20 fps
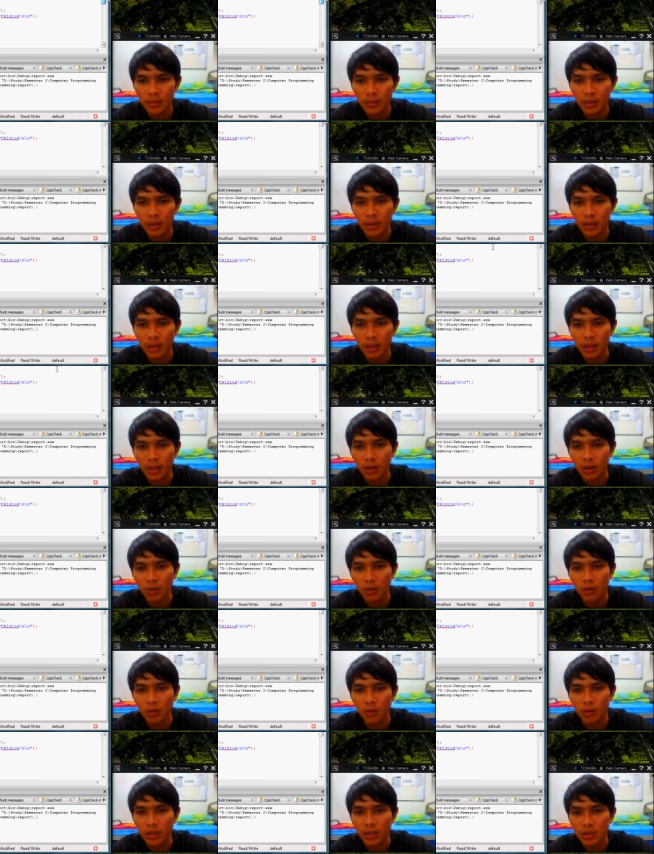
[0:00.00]
This is our
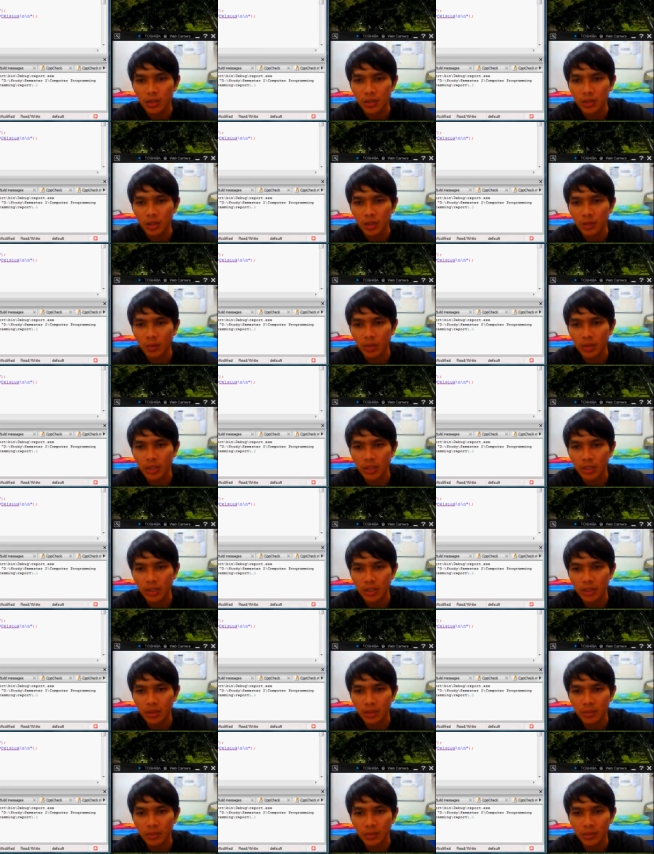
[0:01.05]
function temperature.
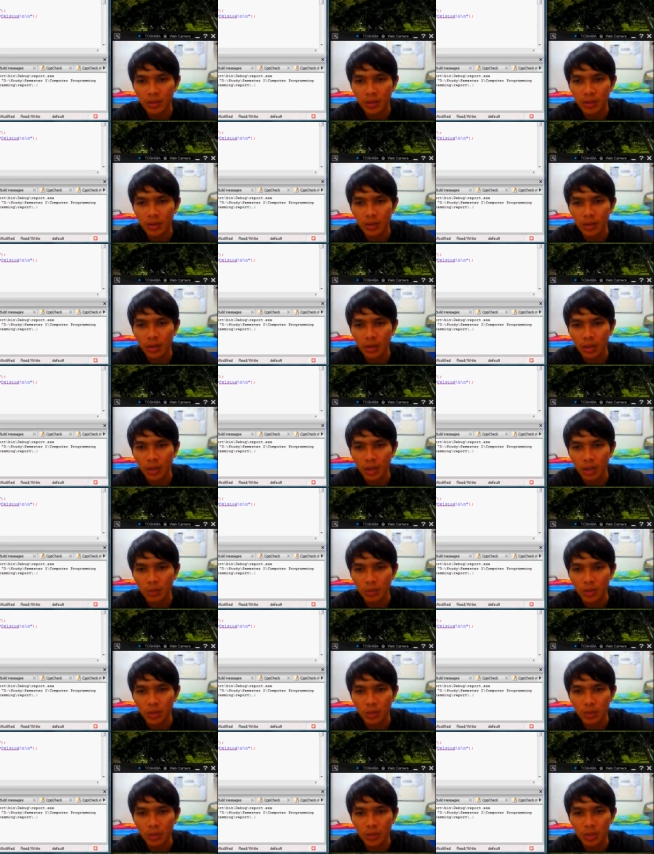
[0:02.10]
Double
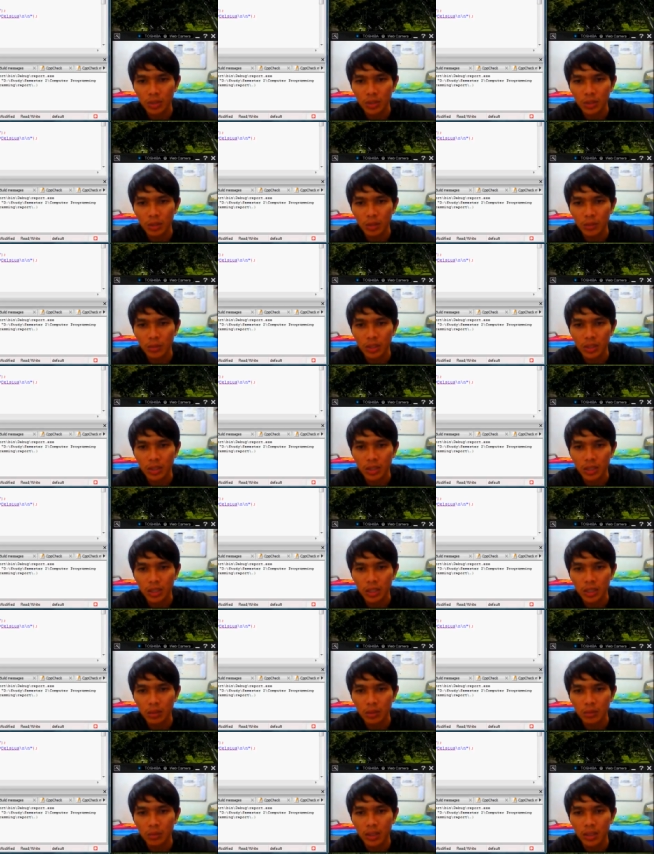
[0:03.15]
temperature, double T,
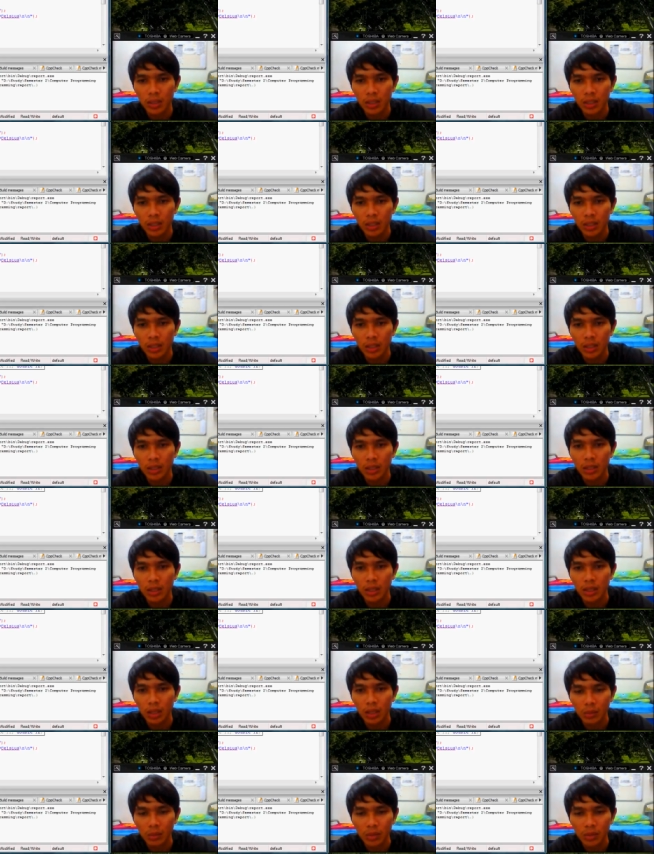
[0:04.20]
double
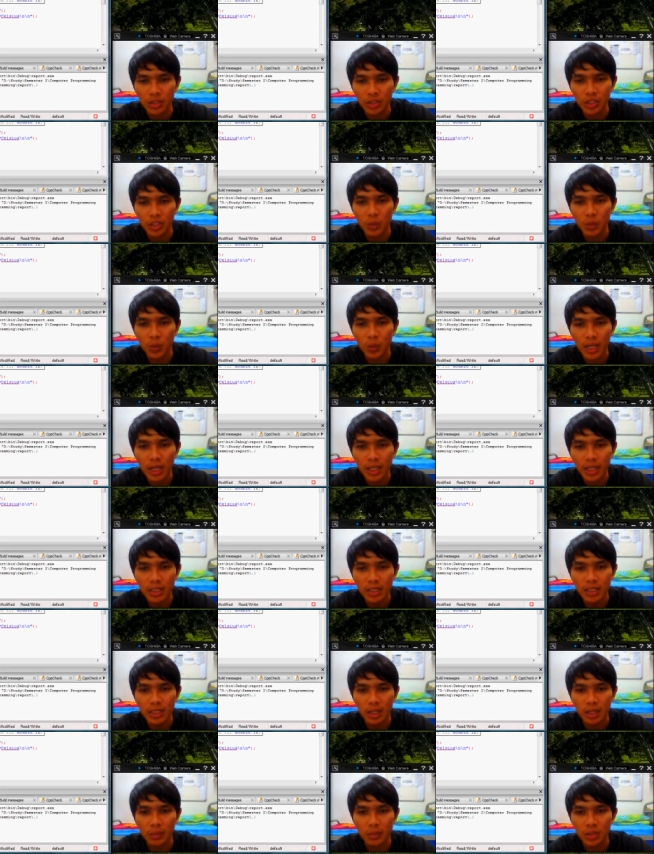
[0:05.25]
T1,
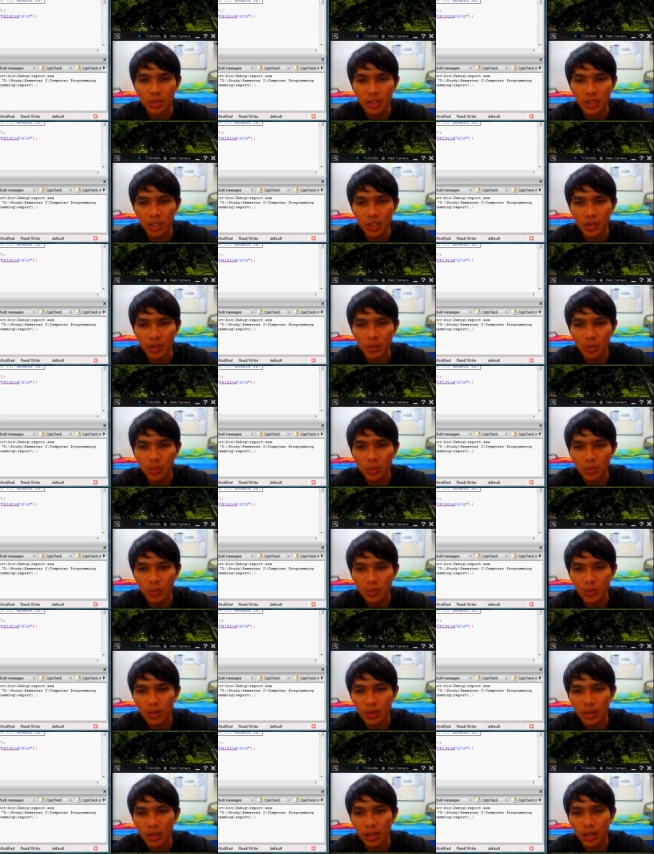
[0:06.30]
double T2,
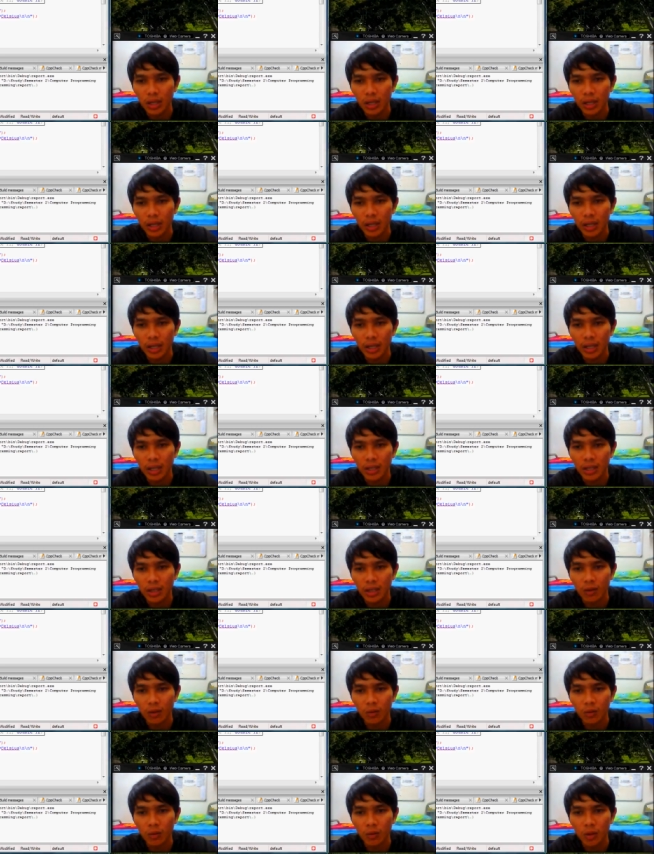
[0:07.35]
and then our
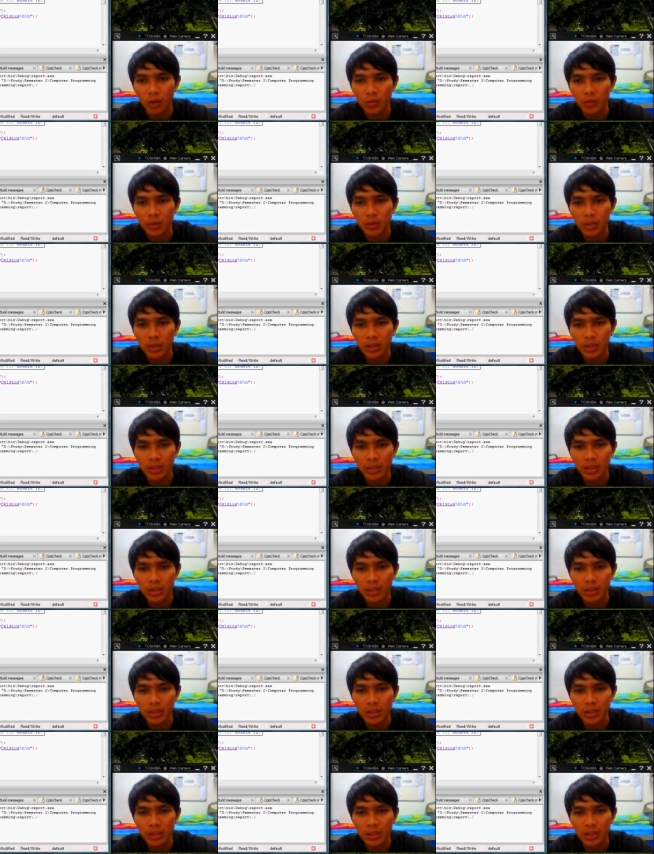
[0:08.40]
variable.